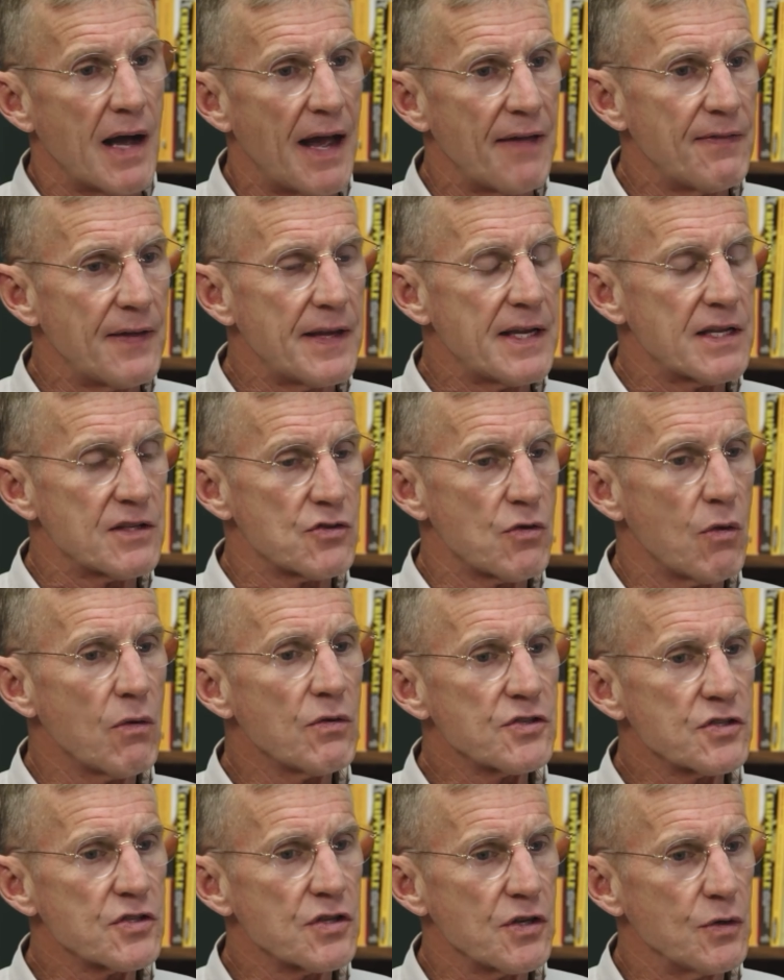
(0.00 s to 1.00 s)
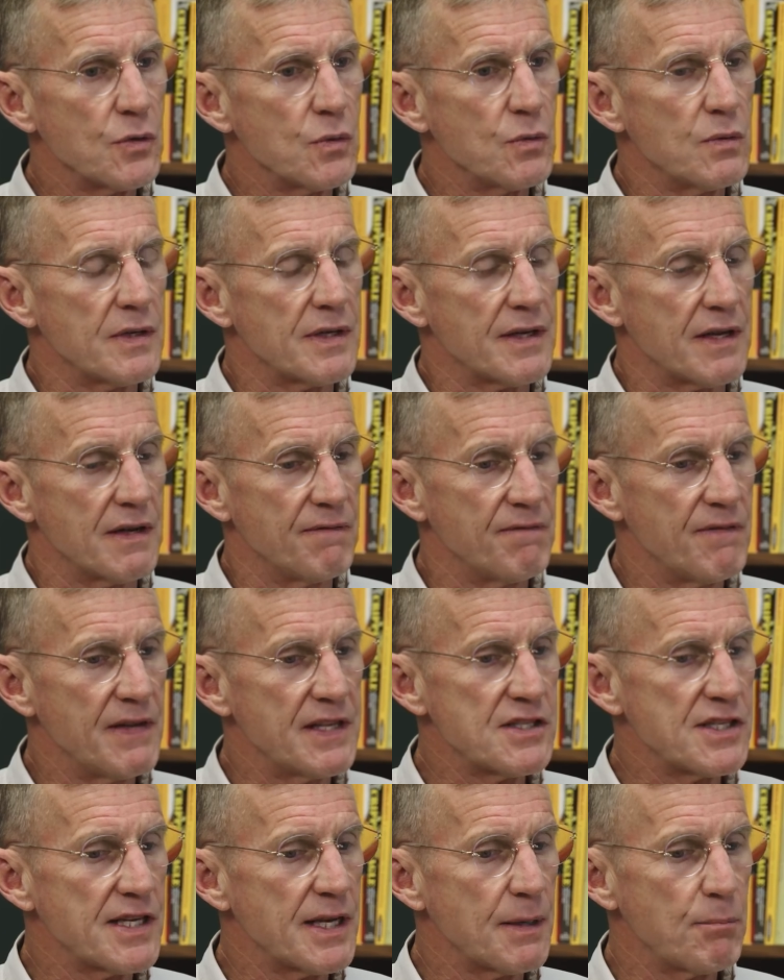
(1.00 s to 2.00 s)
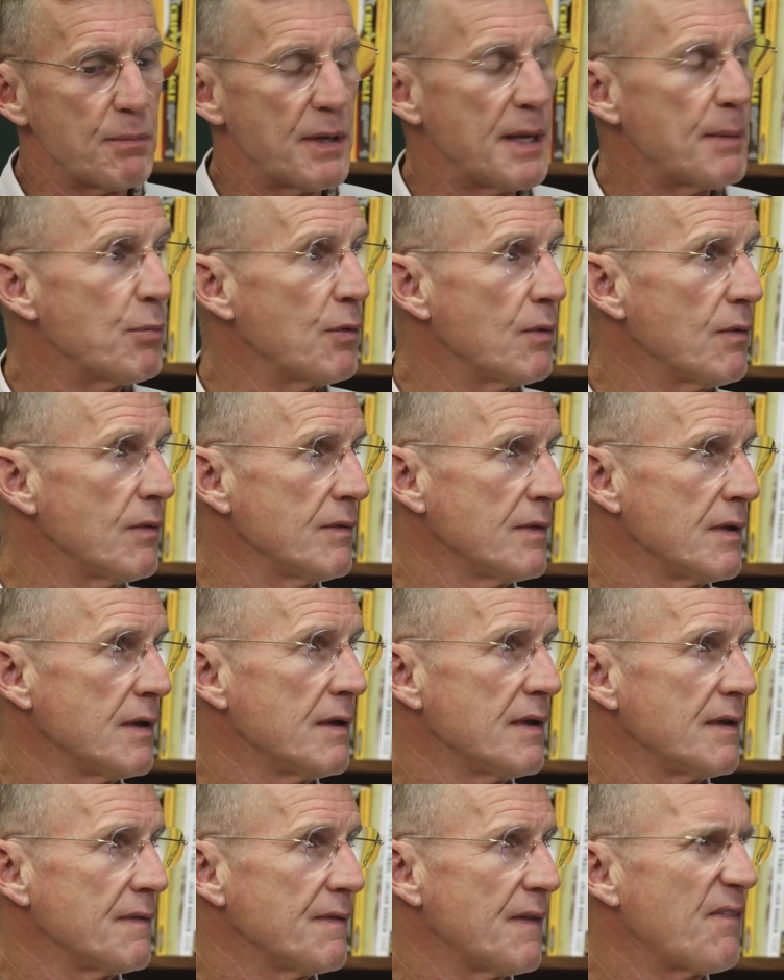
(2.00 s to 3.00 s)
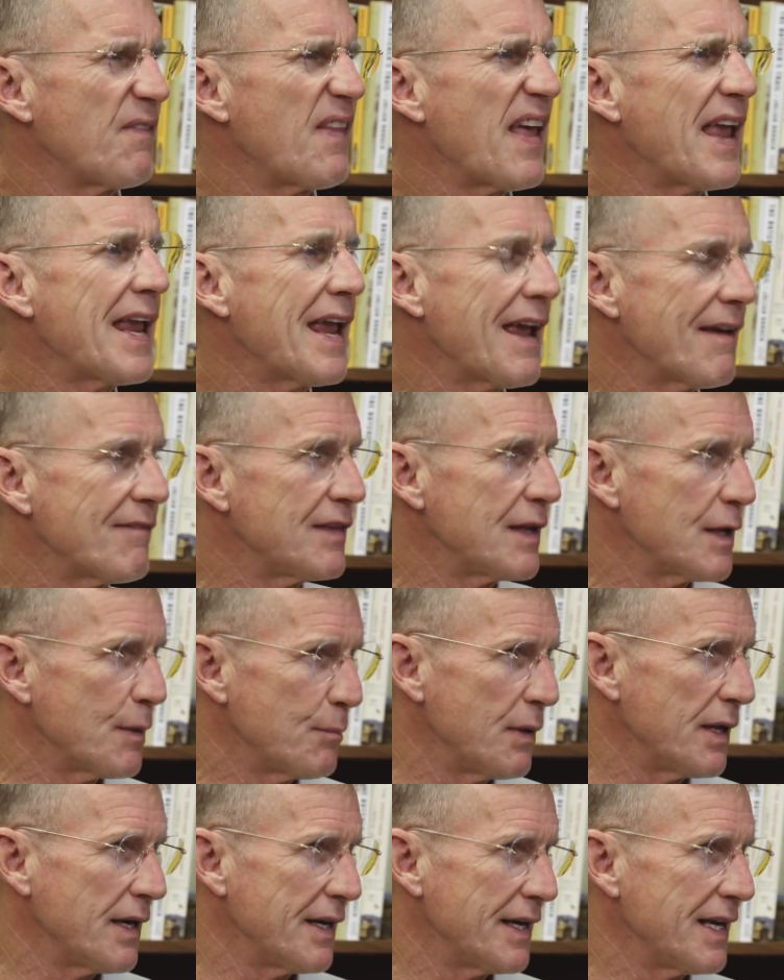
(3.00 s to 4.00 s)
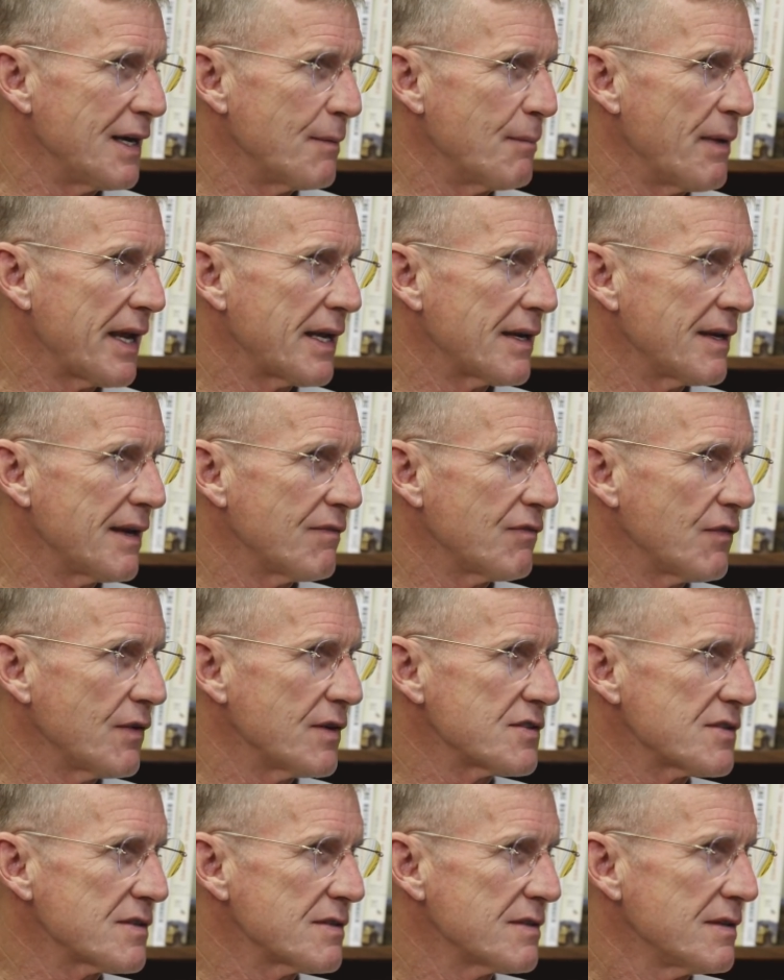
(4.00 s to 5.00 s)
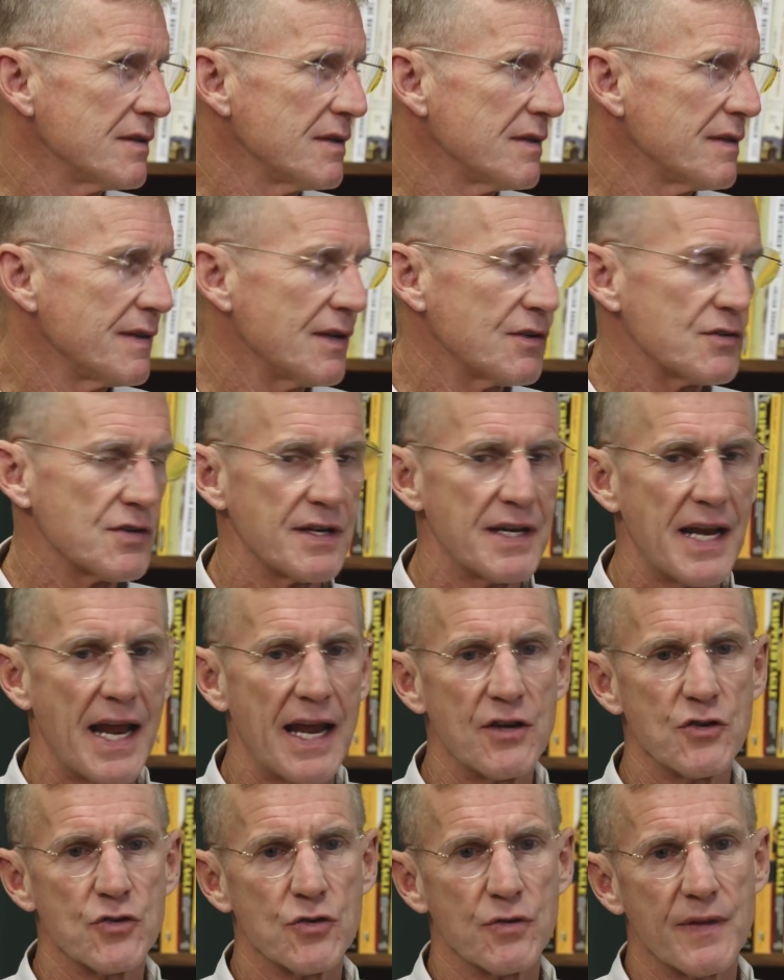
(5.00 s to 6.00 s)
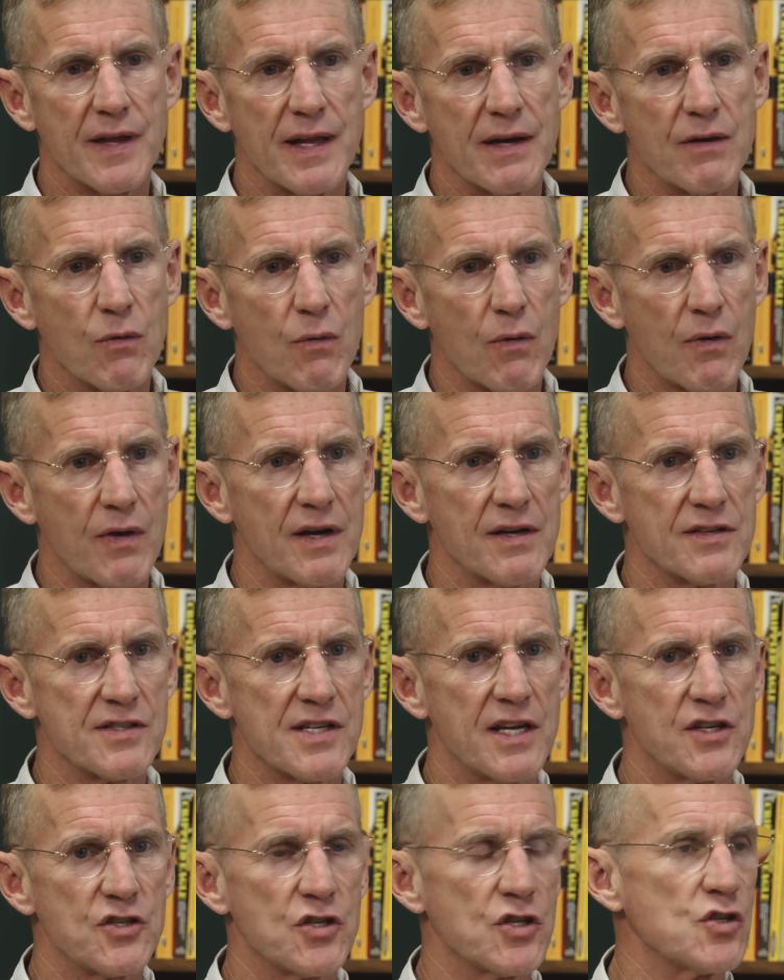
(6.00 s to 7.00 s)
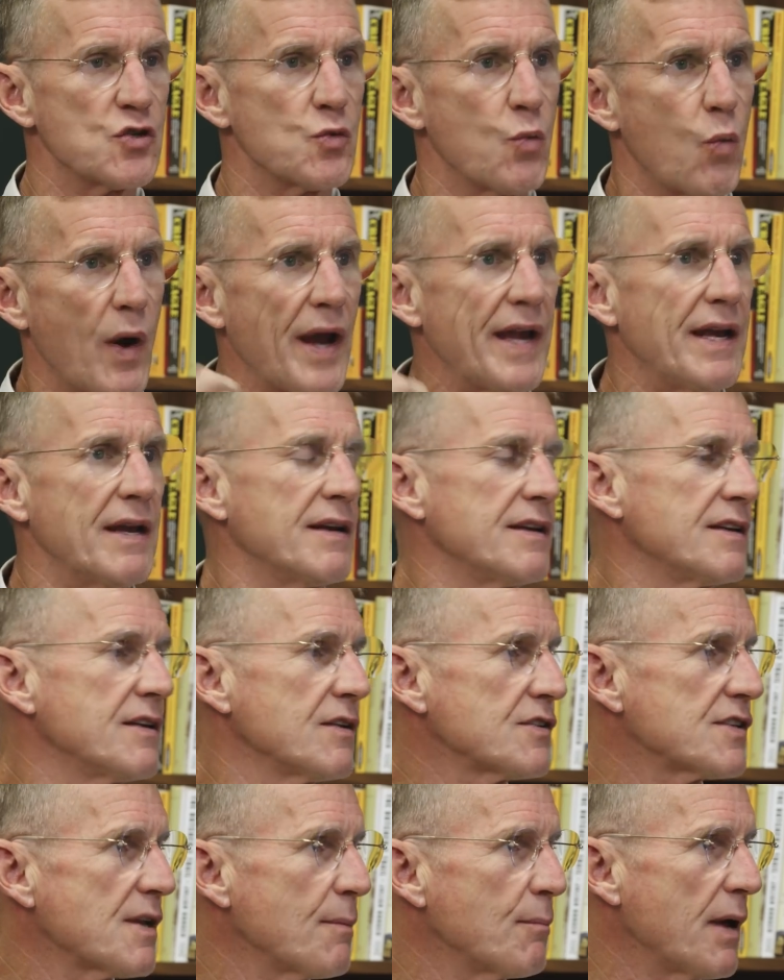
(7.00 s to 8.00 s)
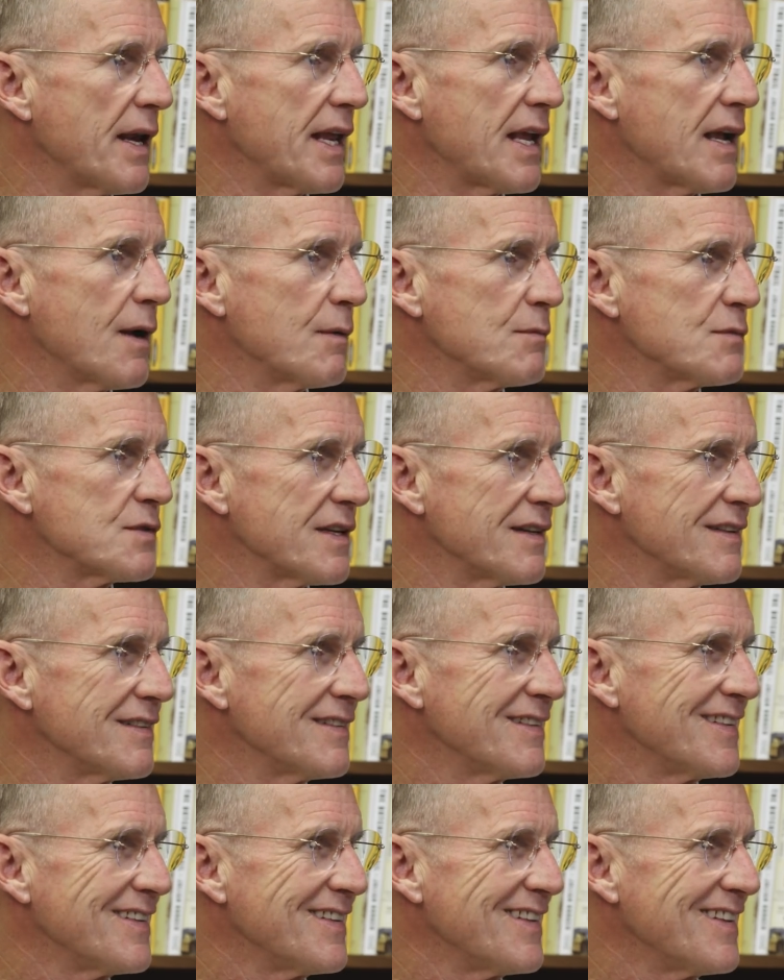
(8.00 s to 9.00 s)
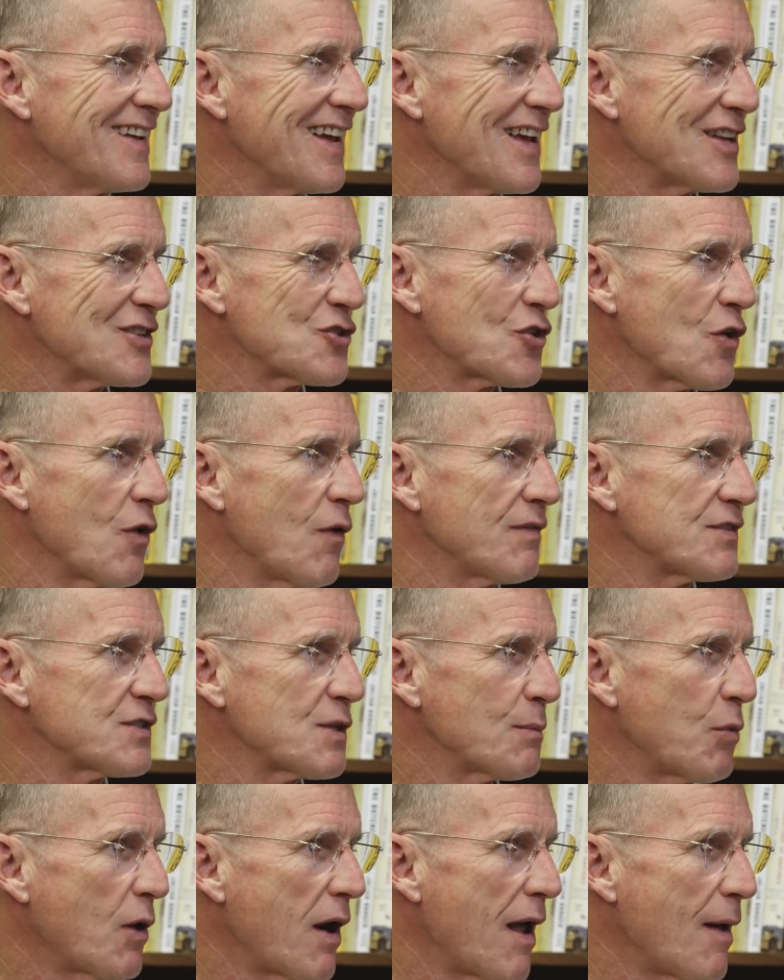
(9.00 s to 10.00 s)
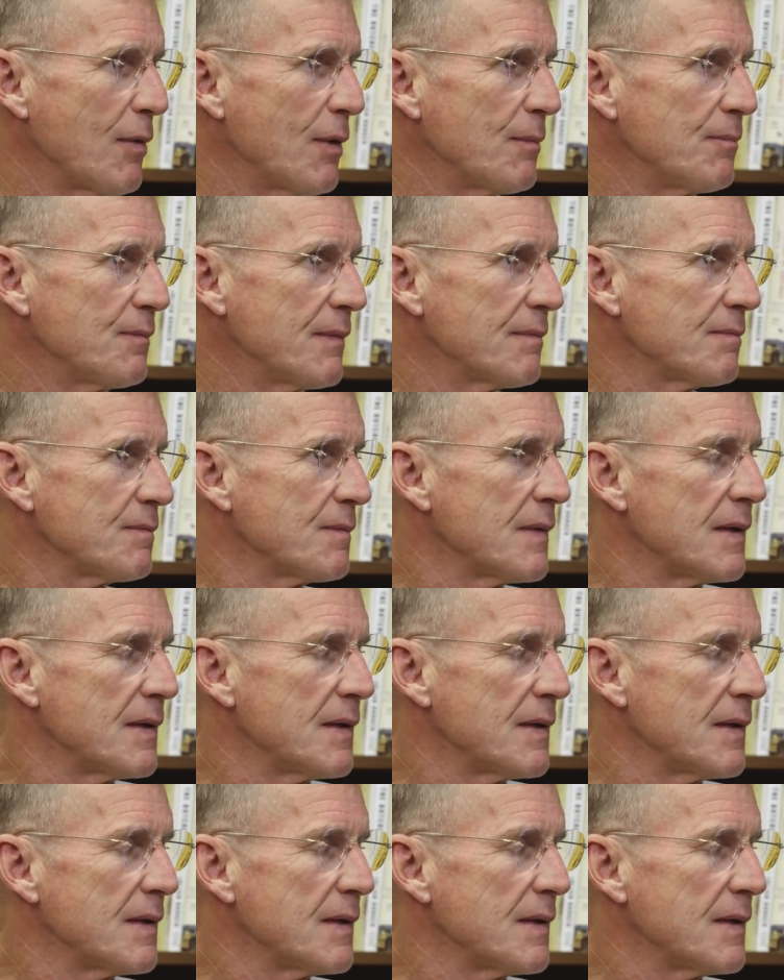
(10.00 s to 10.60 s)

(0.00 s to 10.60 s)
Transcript: I think it's also convincing people that they have the ability to make a difference. There's a danger that organizations wait until somebody comes and, and solves the problem.